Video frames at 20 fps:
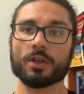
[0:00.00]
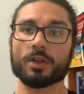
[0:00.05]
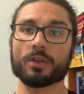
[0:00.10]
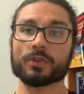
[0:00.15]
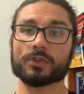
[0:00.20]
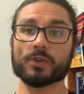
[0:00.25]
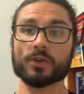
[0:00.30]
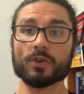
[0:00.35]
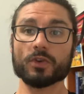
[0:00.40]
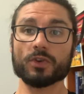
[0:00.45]

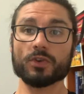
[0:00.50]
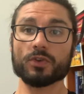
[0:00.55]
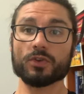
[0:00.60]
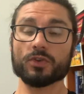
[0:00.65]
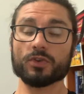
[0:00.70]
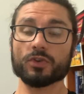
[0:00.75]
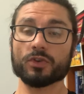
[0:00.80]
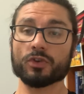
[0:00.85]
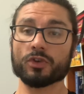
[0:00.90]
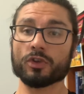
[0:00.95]
So
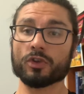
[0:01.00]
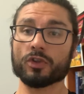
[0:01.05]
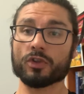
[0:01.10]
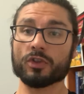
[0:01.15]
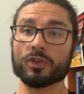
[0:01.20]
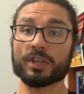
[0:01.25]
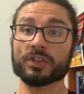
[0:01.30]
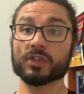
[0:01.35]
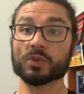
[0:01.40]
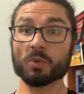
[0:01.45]

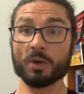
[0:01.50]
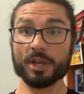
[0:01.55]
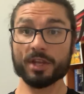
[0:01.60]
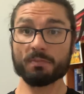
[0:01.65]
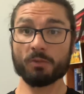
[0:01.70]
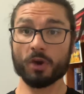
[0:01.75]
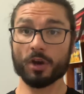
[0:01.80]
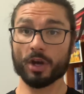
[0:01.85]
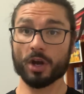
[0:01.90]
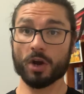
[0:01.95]
this is where you
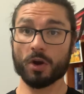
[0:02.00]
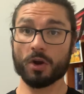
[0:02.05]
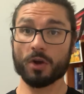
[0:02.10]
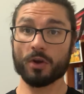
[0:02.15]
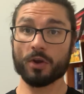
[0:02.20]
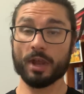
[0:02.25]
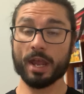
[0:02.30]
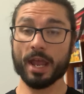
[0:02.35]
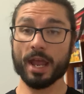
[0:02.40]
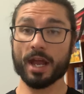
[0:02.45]
might
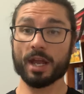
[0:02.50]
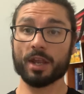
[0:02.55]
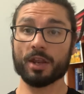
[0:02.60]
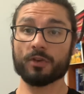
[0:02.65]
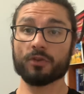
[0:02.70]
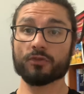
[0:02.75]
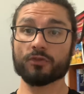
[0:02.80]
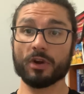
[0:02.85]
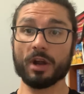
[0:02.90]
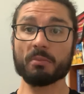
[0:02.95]
go out
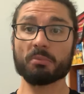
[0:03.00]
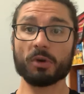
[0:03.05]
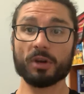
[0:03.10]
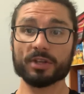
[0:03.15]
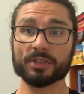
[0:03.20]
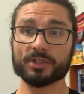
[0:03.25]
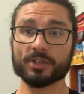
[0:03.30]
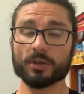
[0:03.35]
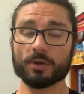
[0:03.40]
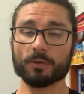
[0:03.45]
and train by
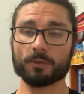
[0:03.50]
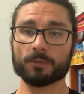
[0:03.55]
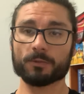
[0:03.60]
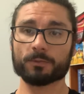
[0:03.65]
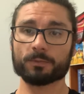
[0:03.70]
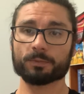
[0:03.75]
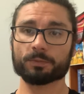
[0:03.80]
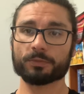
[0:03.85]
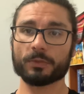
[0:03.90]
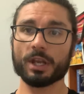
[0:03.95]
yourself.
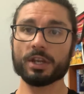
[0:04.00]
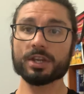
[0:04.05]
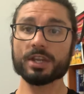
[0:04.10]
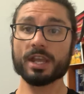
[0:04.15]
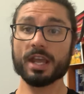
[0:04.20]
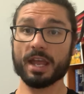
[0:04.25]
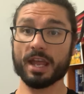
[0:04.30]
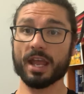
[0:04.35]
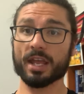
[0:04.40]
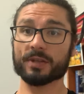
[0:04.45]
And you
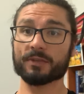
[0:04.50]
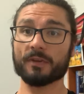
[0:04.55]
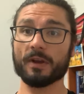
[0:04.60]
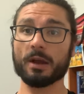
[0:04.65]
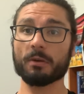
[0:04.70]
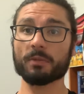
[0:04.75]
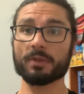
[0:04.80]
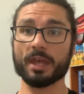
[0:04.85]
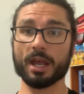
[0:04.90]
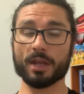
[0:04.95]
get X-Far
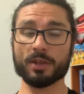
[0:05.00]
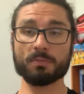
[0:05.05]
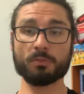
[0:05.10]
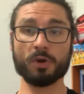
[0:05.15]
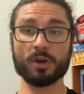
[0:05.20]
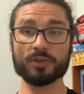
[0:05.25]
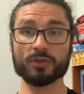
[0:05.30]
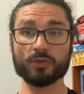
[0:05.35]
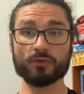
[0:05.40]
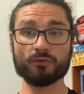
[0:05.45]
with that. You
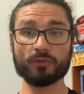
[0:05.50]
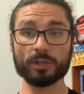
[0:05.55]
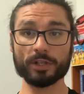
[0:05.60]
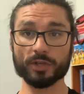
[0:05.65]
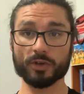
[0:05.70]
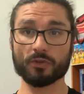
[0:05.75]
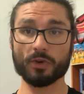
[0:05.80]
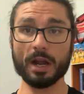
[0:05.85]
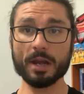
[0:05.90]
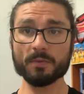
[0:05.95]
might do really
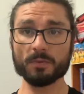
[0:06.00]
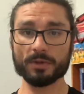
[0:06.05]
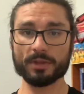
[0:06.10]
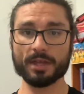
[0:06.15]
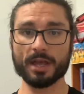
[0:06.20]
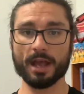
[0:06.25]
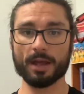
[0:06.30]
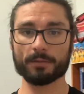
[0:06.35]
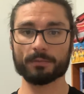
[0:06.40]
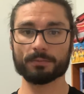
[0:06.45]
great with
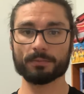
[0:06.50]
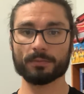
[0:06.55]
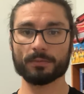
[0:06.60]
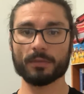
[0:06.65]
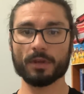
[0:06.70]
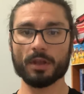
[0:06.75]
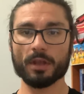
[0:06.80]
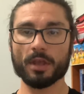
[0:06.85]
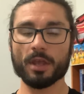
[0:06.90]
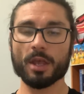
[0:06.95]
that.
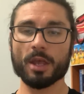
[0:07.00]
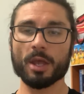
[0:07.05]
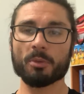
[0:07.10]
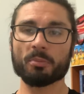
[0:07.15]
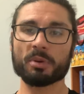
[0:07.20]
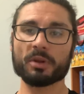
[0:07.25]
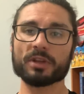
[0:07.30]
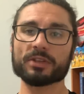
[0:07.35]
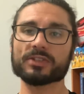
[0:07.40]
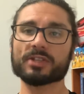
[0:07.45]

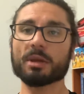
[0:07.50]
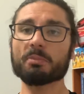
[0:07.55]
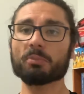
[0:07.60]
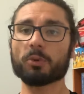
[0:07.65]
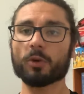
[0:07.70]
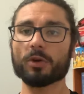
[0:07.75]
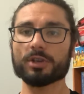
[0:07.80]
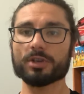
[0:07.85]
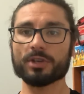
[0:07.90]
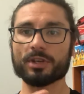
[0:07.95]
But at some
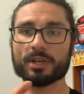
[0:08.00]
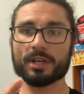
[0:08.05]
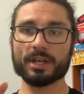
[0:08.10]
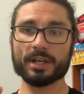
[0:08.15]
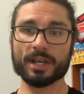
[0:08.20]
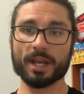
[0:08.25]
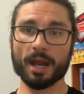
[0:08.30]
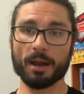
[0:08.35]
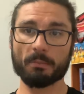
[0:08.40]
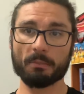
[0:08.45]
point, you need to
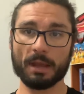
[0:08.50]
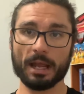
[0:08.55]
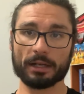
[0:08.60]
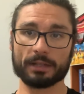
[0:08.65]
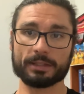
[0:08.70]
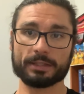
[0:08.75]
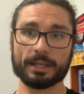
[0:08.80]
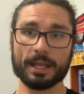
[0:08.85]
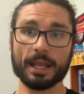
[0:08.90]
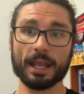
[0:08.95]
come
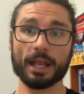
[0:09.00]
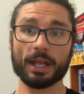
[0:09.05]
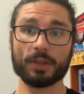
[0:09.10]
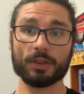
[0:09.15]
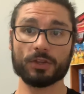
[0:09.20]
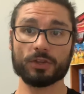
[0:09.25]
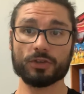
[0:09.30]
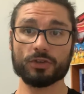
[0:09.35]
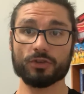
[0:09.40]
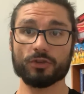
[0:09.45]
back down
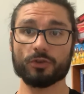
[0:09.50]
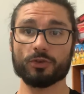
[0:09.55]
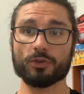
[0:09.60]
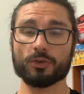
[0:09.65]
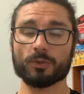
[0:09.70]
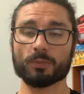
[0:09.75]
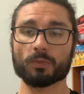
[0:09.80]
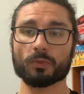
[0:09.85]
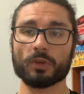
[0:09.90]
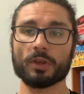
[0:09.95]
the U.